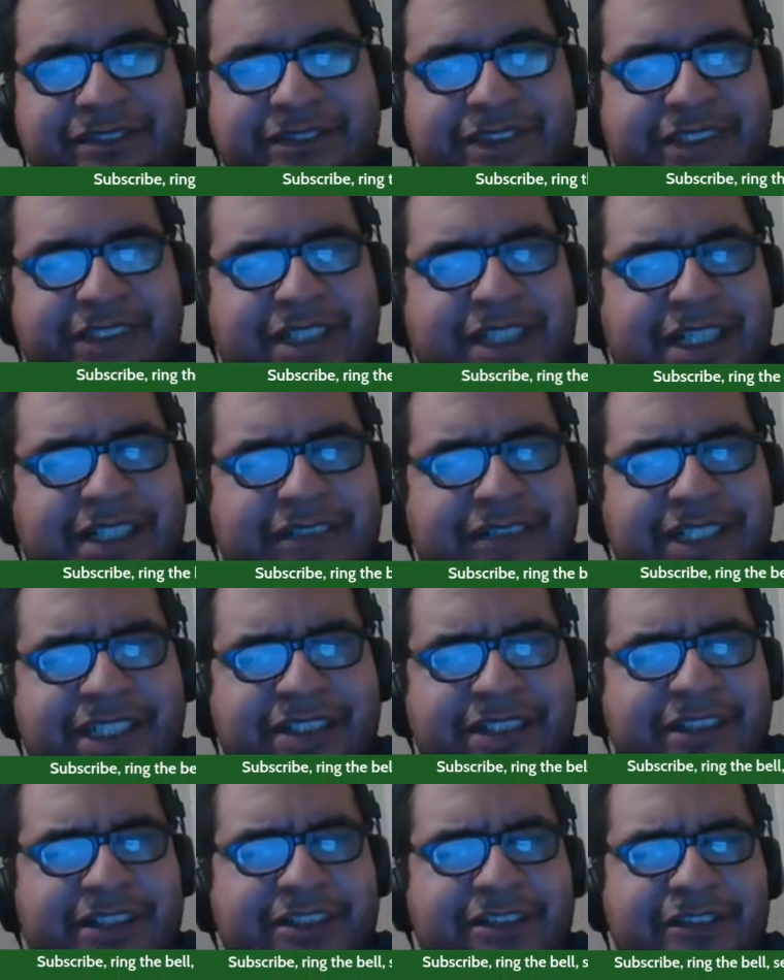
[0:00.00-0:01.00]

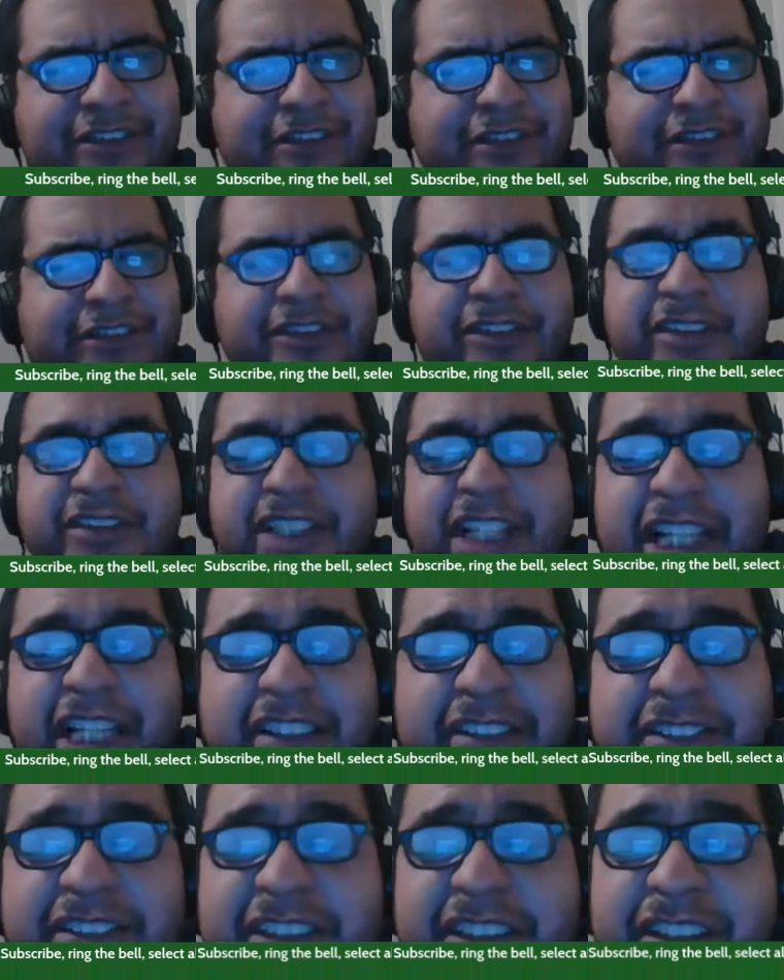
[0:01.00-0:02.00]
non-perishable food
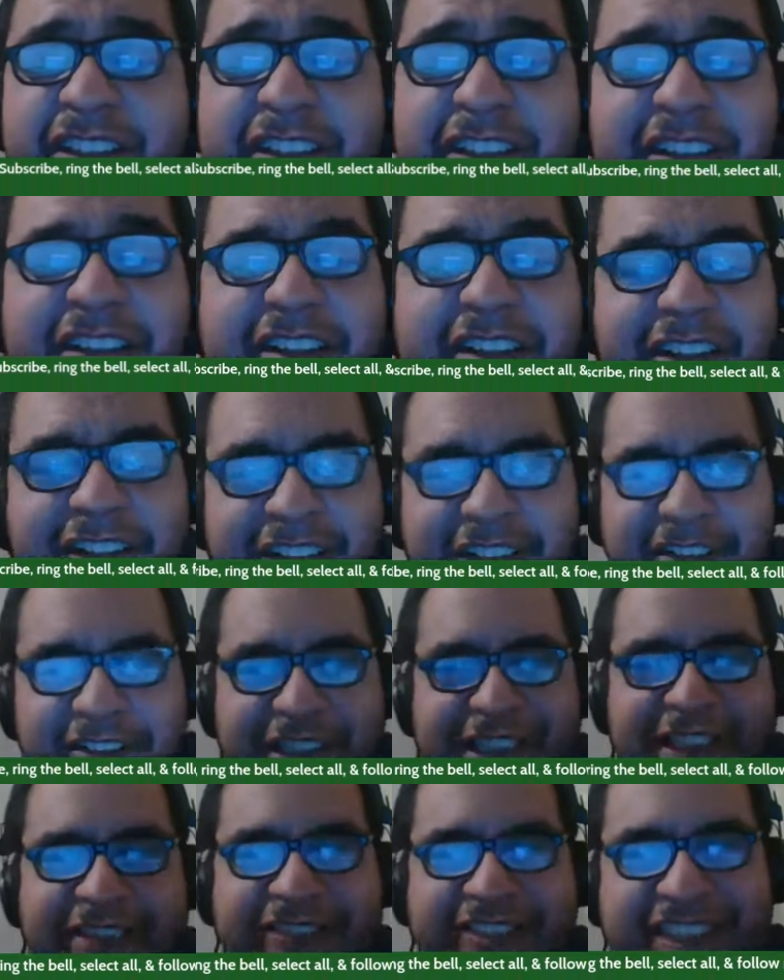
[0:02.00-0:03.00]
items are,
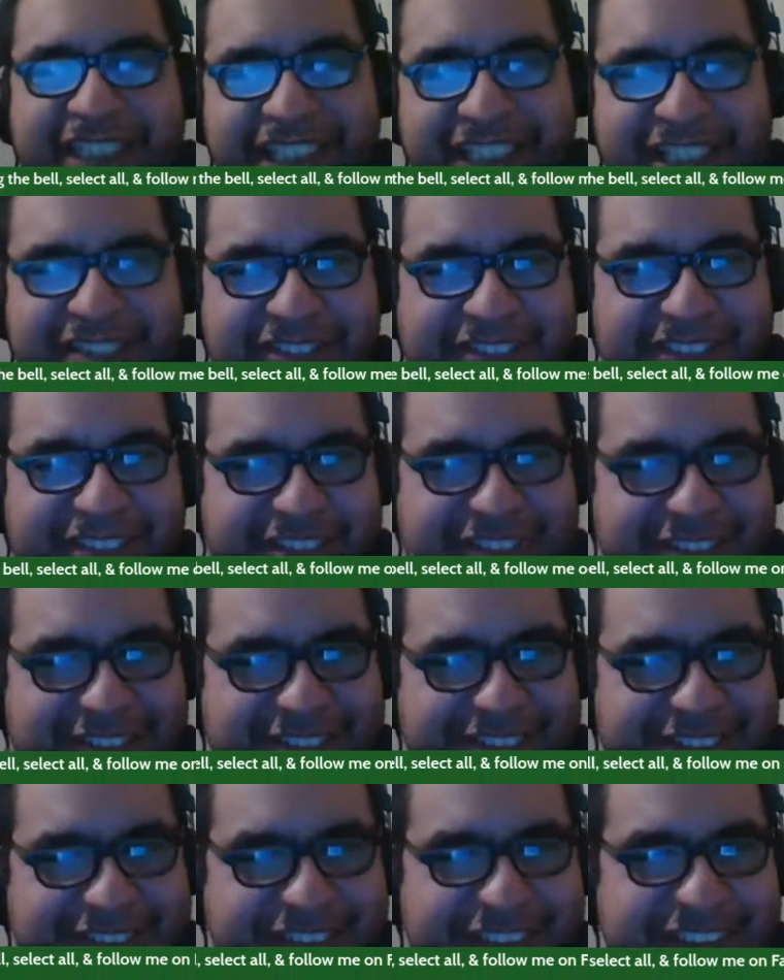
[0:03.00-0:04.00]
like peanut butter,
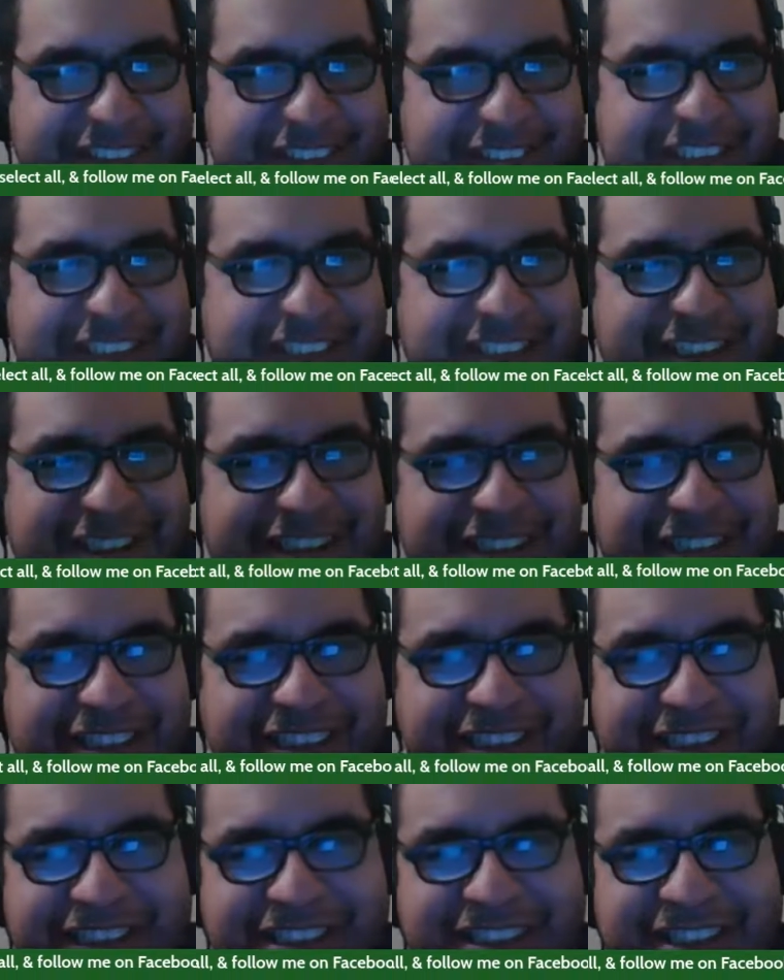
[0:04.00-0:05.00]

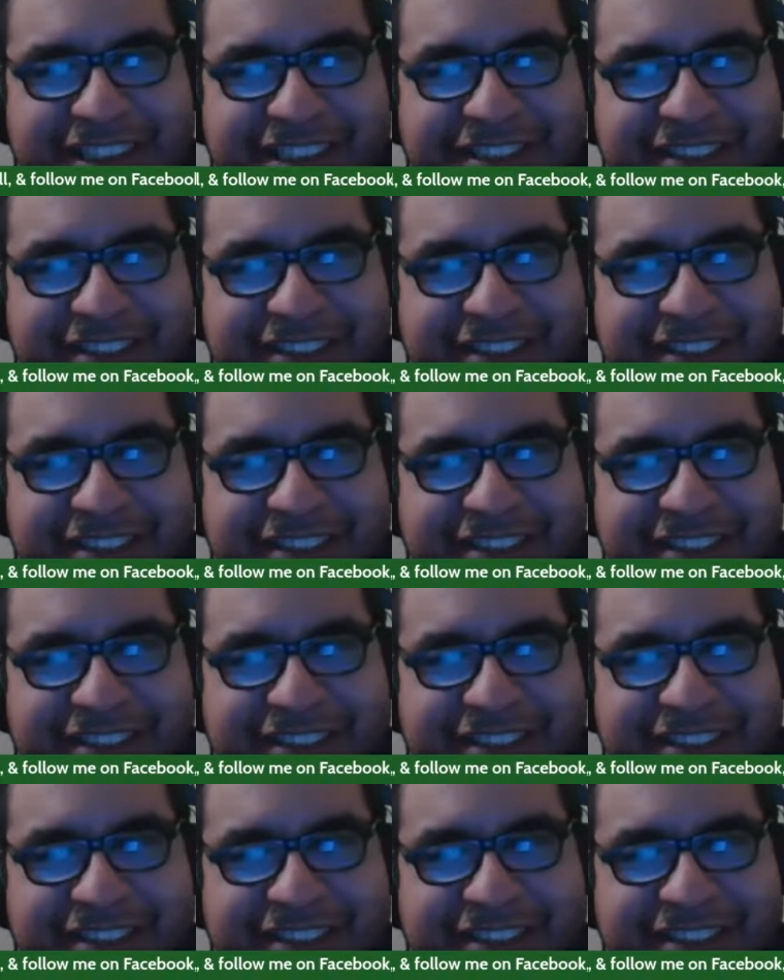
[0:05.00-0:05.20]
uh,